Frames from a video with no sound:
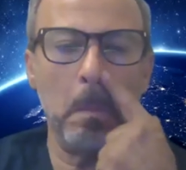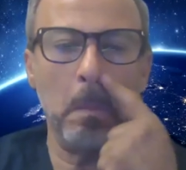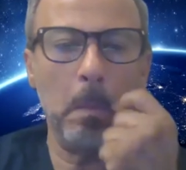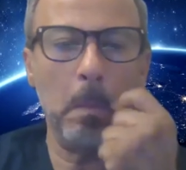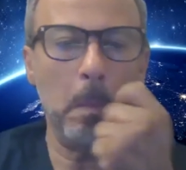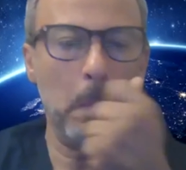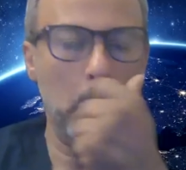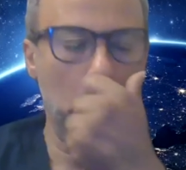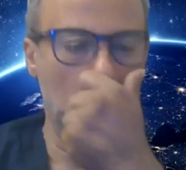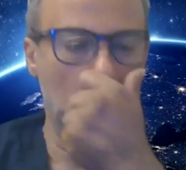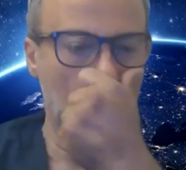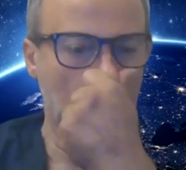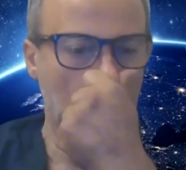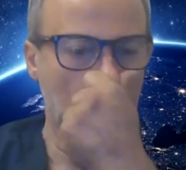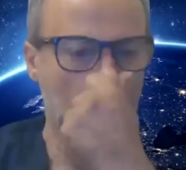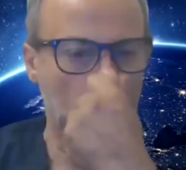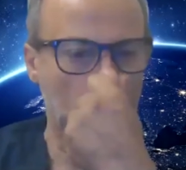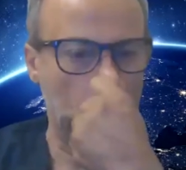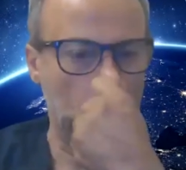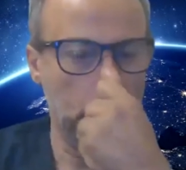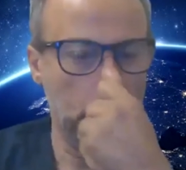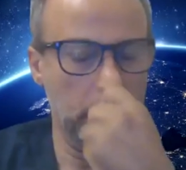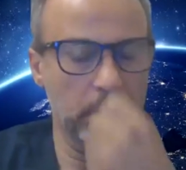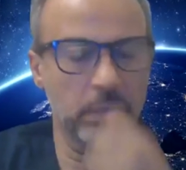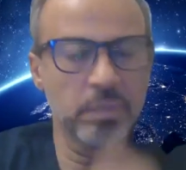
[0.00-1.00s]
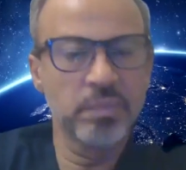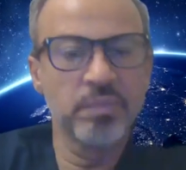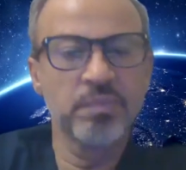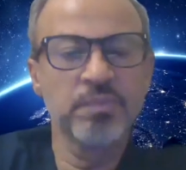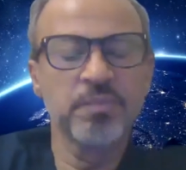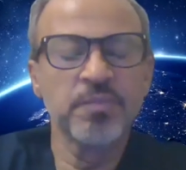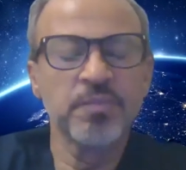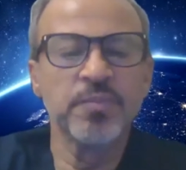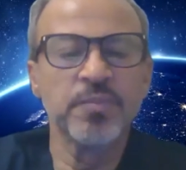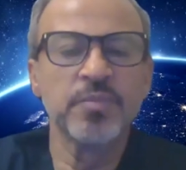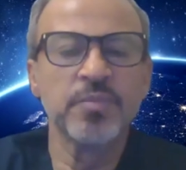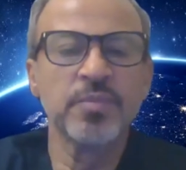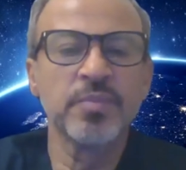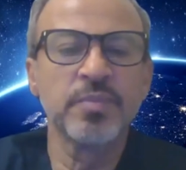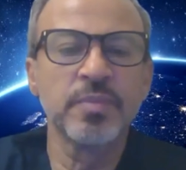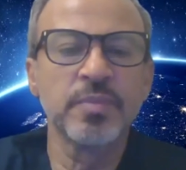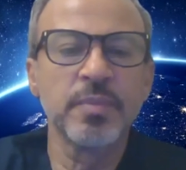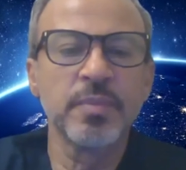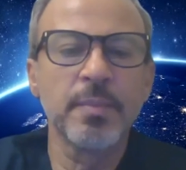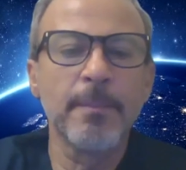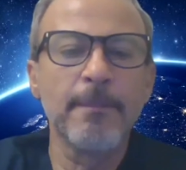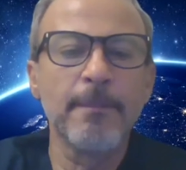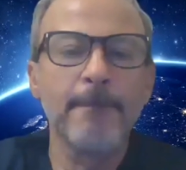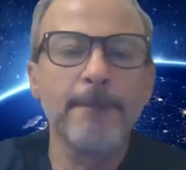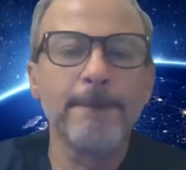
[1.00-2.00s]
always stain once or more
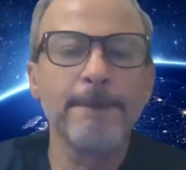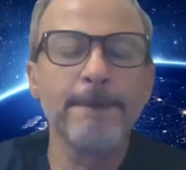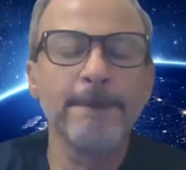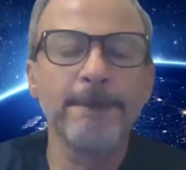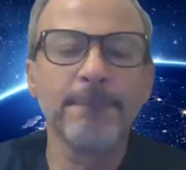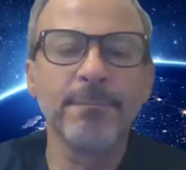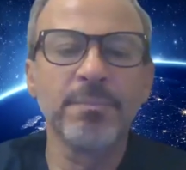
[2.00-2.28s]
than once in